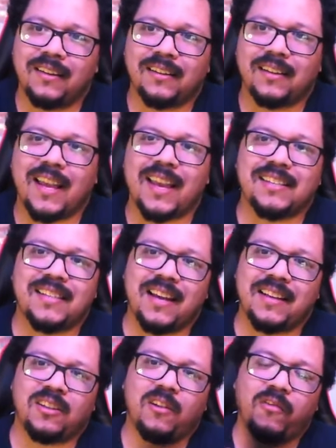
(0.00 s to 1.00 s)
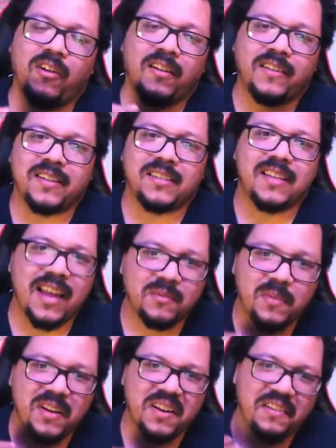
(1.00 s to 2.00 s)
like I said, so far this
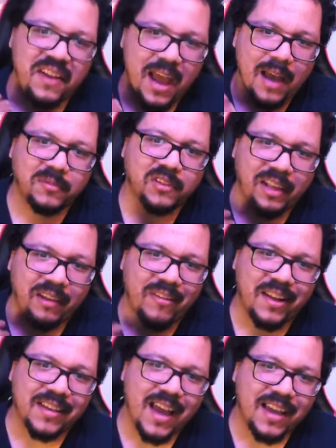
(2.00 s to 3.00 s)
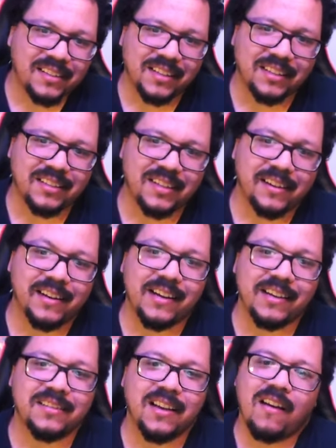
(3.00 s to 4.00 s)
has been an absolutely fantastic
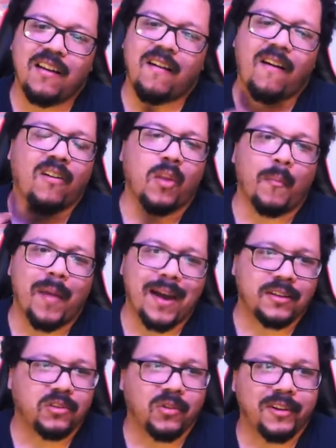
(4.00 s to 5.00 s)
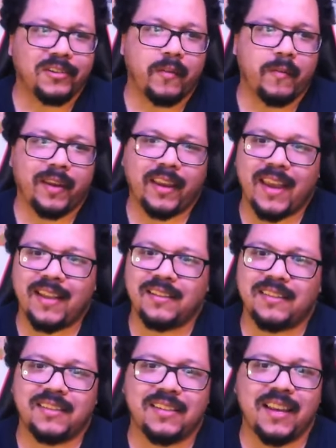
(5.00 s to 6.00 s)
series. All the backstories we've been
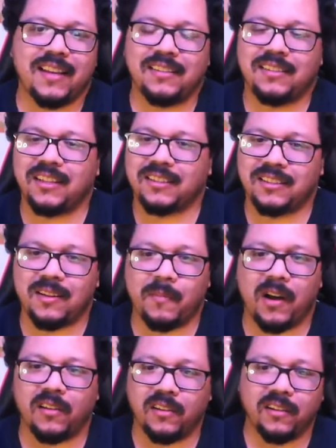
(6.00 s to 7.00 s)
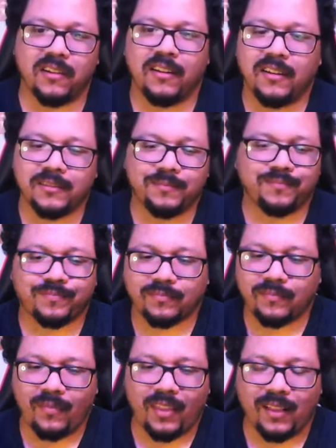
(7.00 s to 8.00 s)
getting, seeing just some other
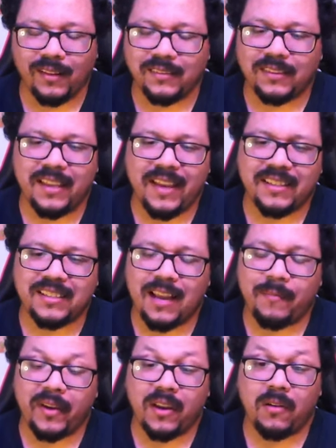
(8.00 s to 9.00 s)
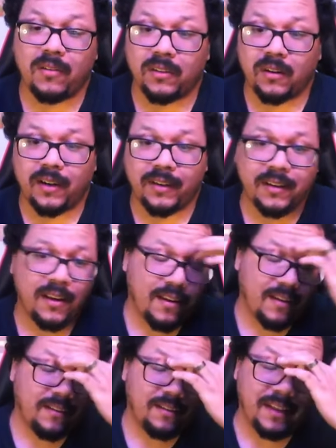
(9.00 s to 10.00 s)
things that have been going on.
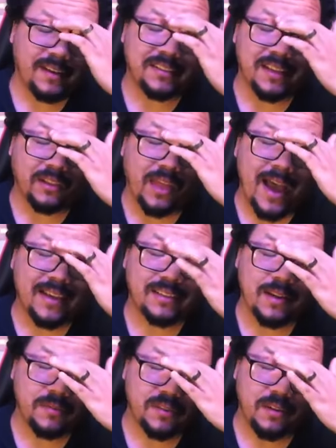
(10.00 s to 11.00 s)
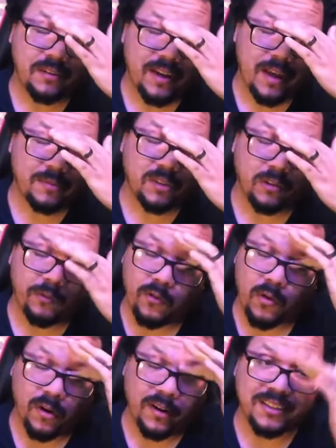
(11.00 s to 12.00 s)
Like I said, last episode, in episode
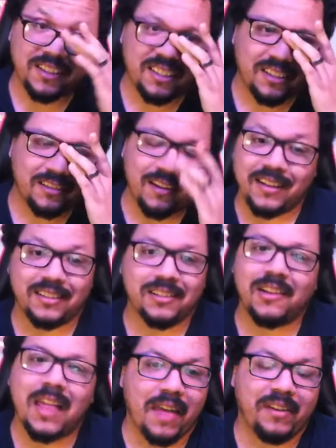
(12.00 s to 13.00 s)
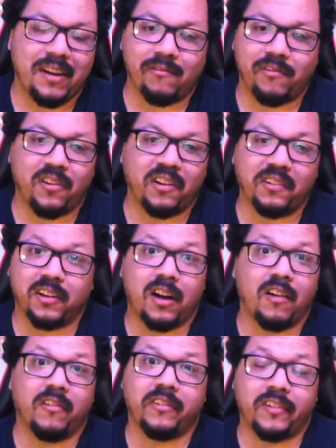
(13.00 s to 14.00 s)
four, it's I still haven't even fully
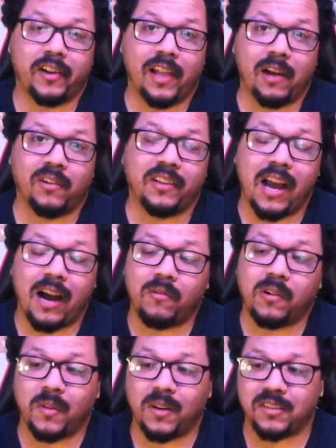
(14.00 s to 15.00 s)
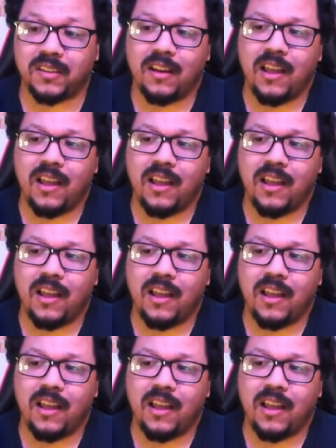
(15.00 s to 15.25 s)
recovered from that one. That one was